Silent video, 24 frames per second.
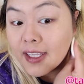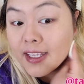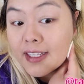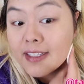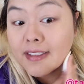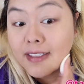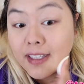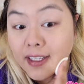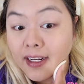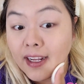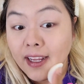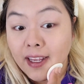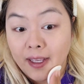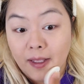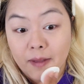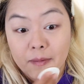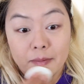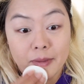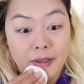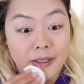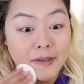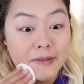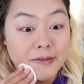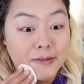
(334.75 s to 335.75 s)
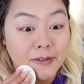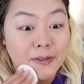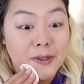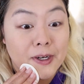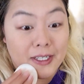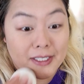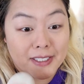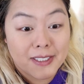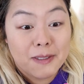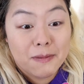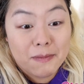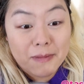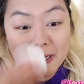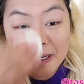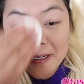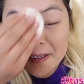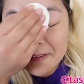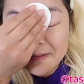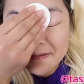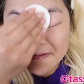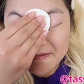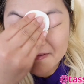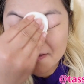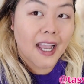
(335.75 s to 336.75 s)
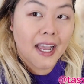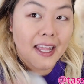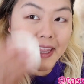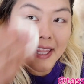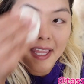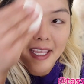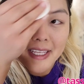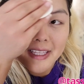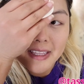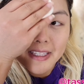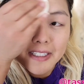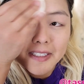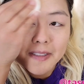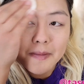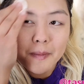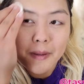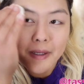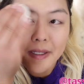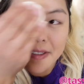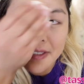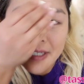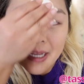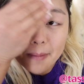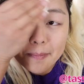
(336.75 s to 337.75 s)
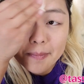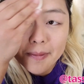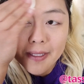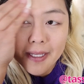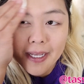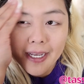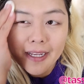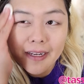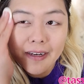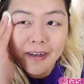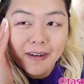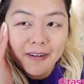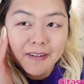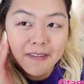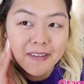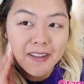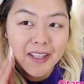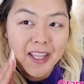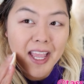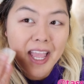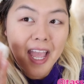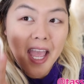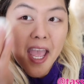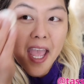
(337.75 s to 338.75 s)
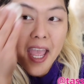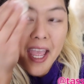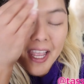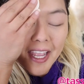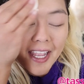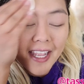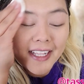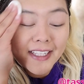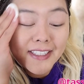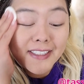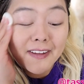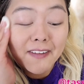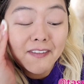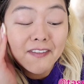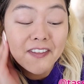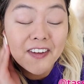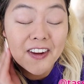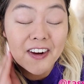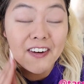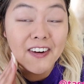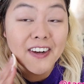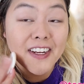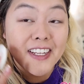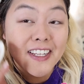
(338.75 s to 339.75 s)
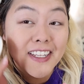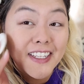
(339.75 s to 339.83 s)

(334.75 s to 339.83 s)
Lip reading: It's gonna help me. Trust me. I like the sponge applicator. It's very